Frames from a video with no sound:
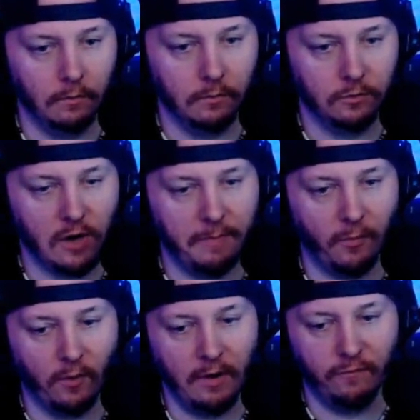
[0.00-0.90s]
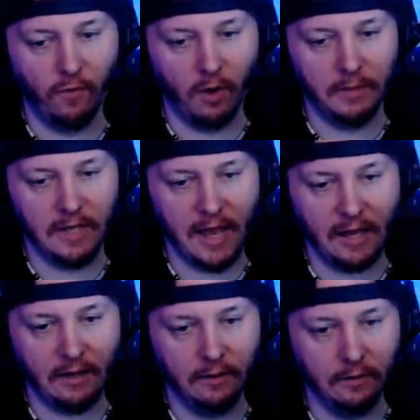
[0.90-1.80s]
Drop a ring for me,
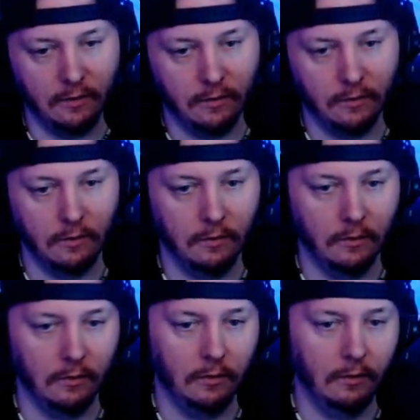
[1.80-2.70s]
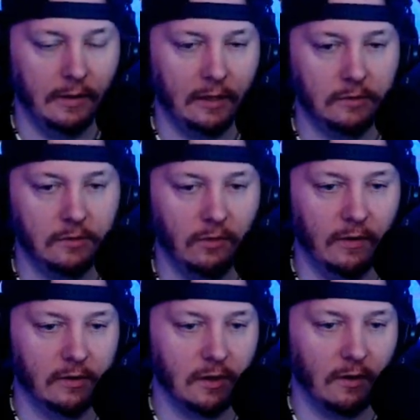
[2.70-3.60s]
Daddy. That's two.
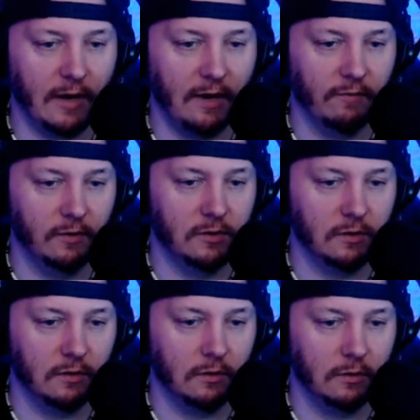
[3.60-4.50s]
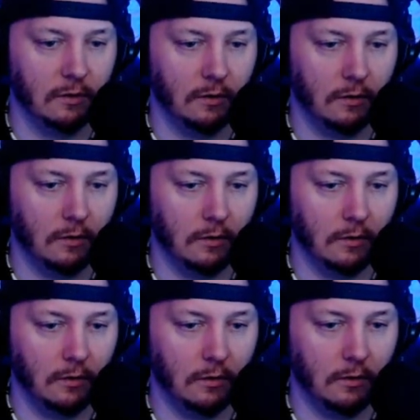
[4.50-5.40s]
There's our average.
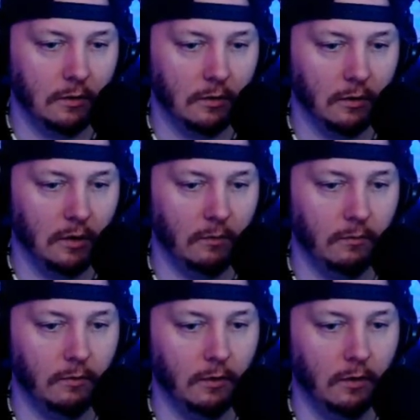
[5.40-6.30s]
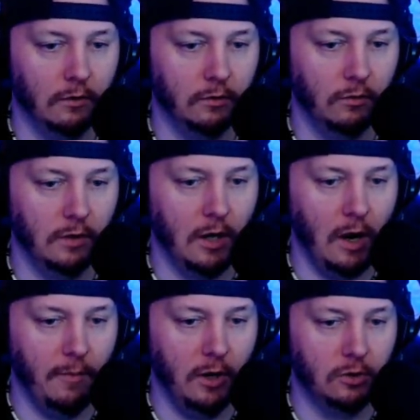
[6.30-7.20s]
Oh, we're doing
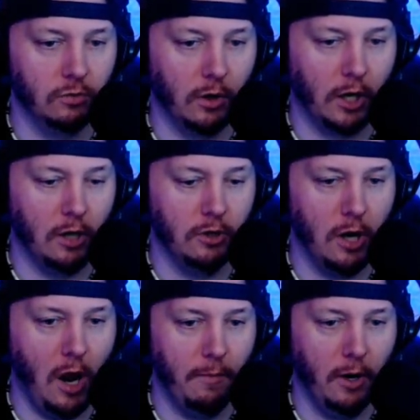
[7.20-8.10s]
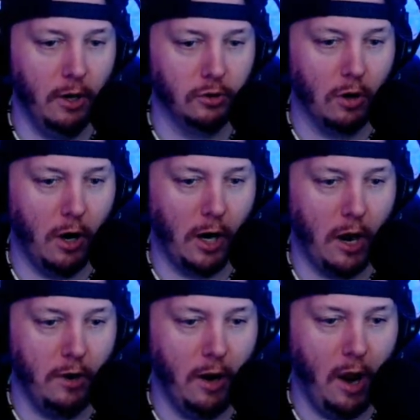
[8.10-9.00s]
damage. We're getting damage. We're
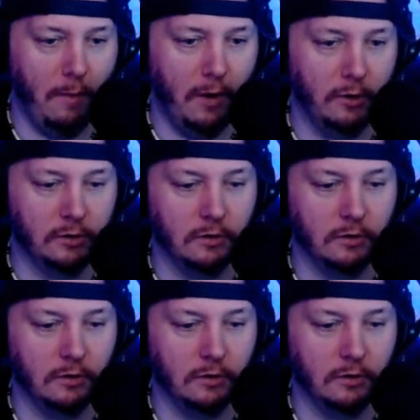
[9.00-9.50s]
getting damage.